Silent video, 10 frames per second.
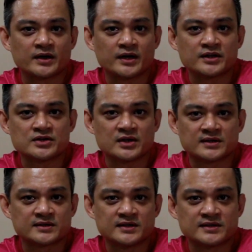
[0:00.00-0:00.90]

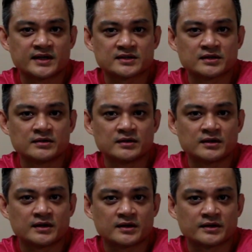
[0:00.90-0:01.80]
adjust these external
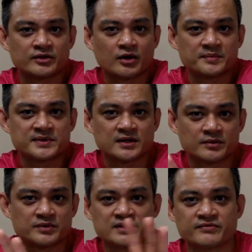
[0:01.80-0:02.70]
knobs here,
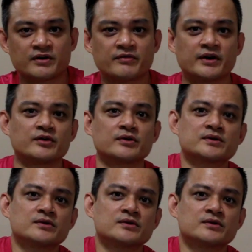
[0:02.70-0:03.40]
which is very, very good.